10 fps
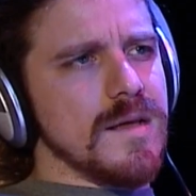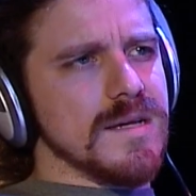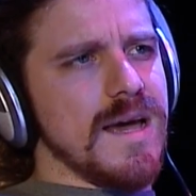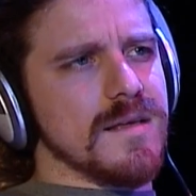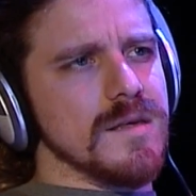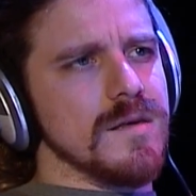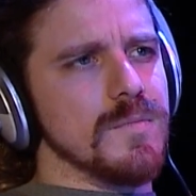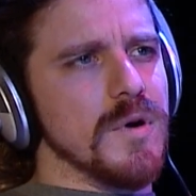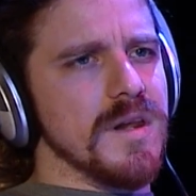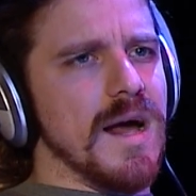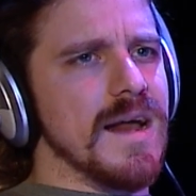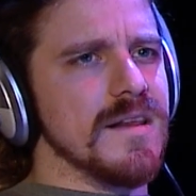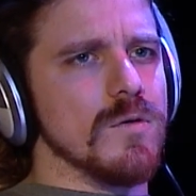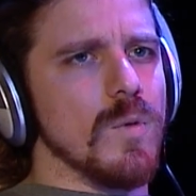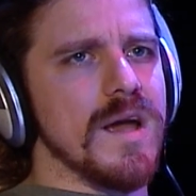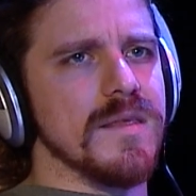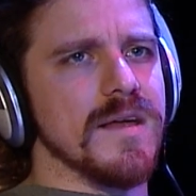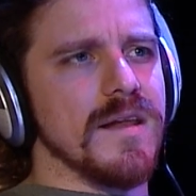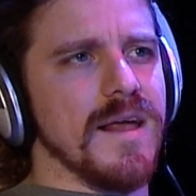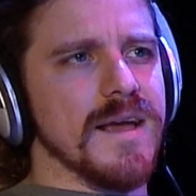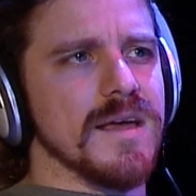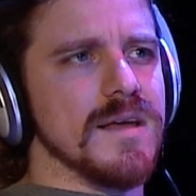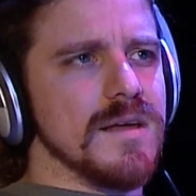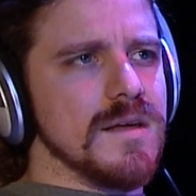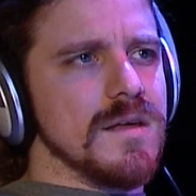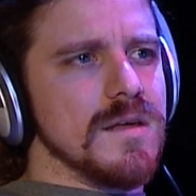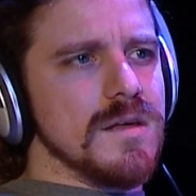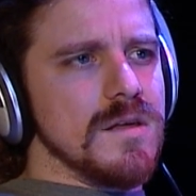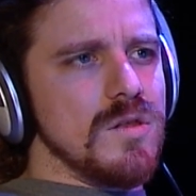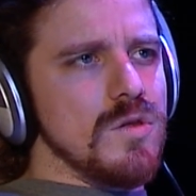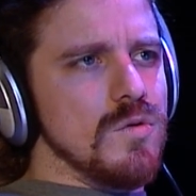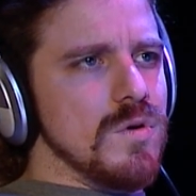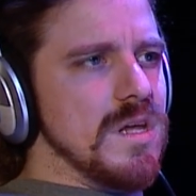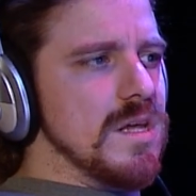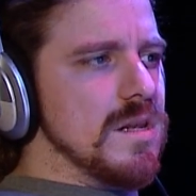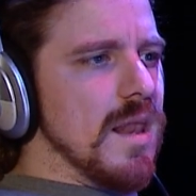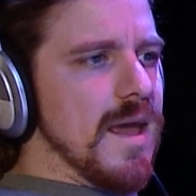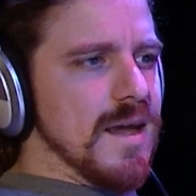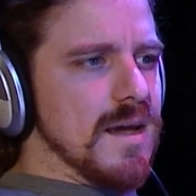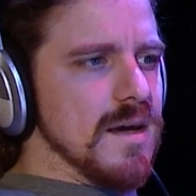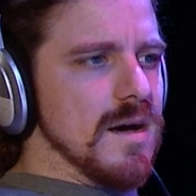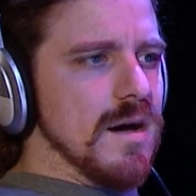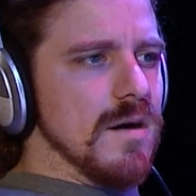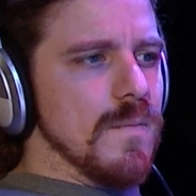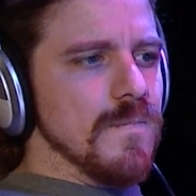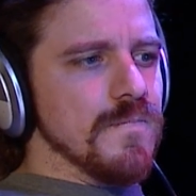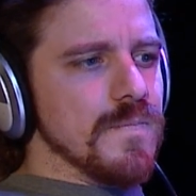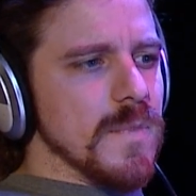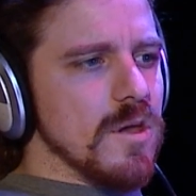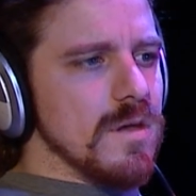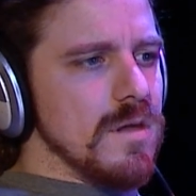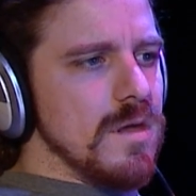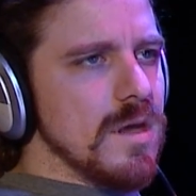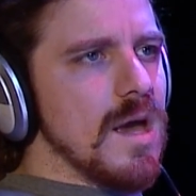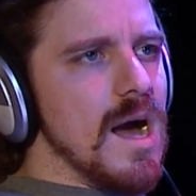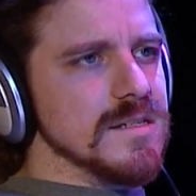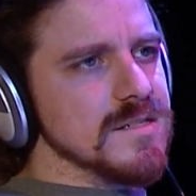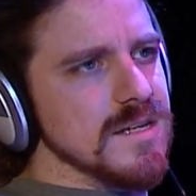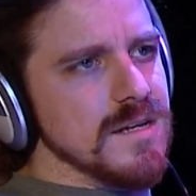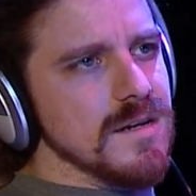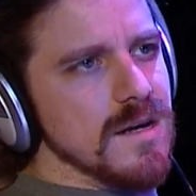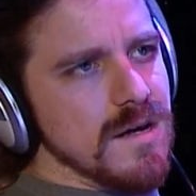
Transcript: Exactly. But not in a way that like you need like constant